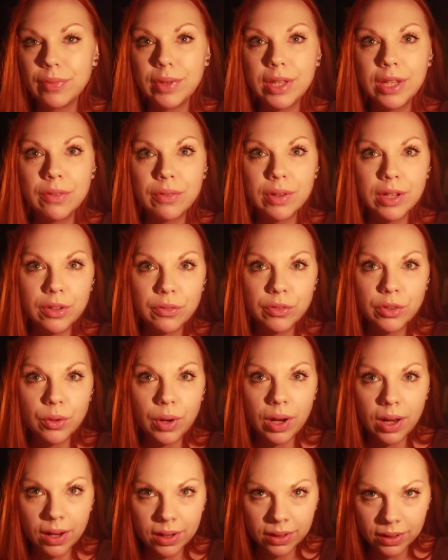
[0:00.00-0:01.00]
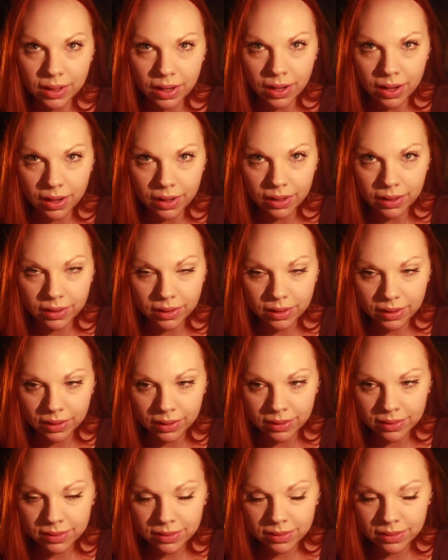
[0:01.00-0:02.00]
Even if you are a guy,
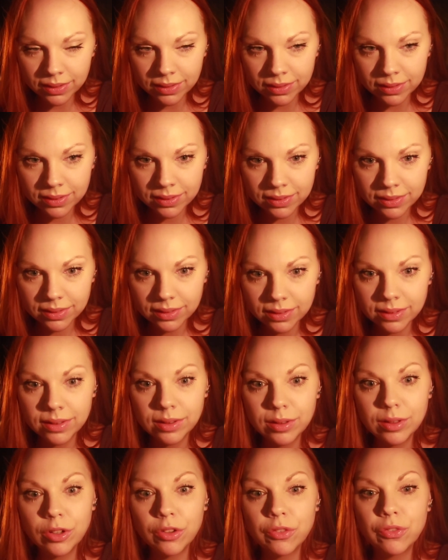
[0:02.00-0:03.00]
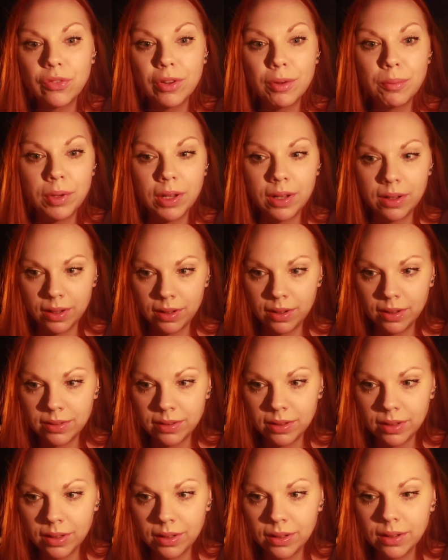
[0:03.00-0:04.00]
it's just your feminine
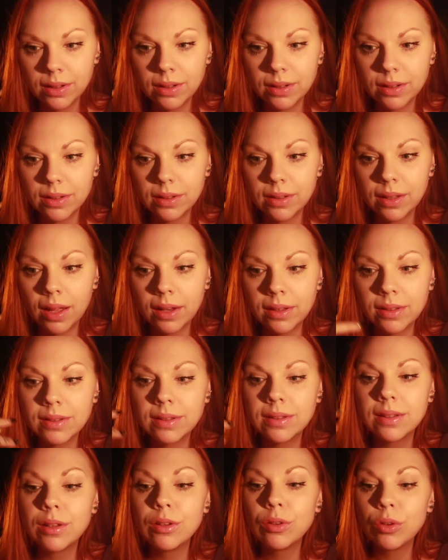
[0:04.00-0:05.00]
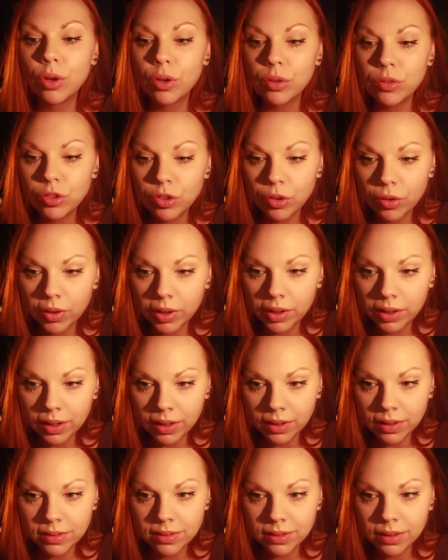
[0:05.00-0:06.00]
energy. That's the nurturing
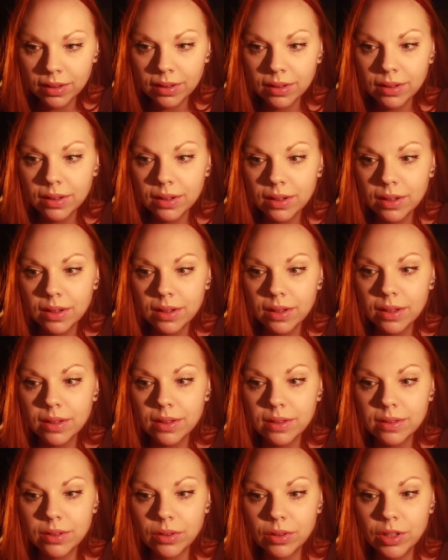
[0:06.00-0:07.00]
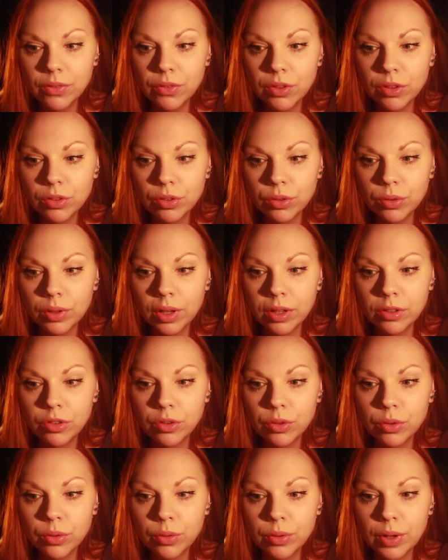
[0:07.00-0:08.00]
energy. So even though that
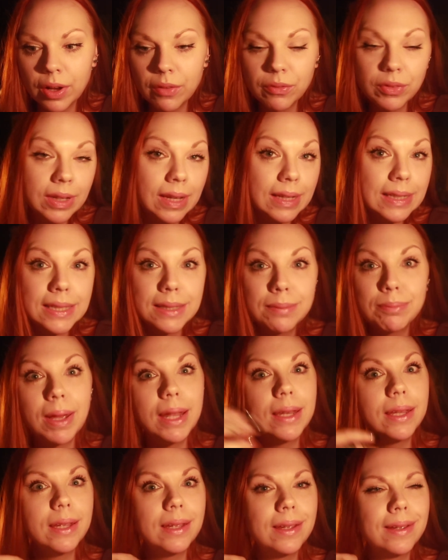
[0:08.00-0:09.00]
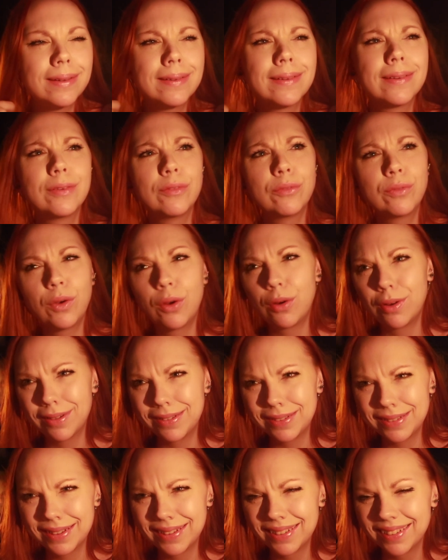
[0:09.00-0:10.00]
you have kissed many
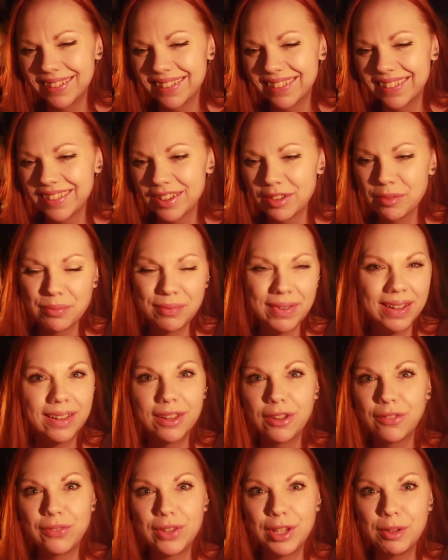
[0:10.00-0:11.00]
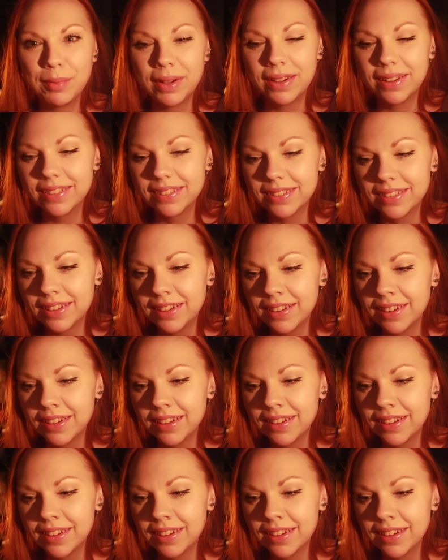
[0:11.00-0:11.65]
frogs, male or females,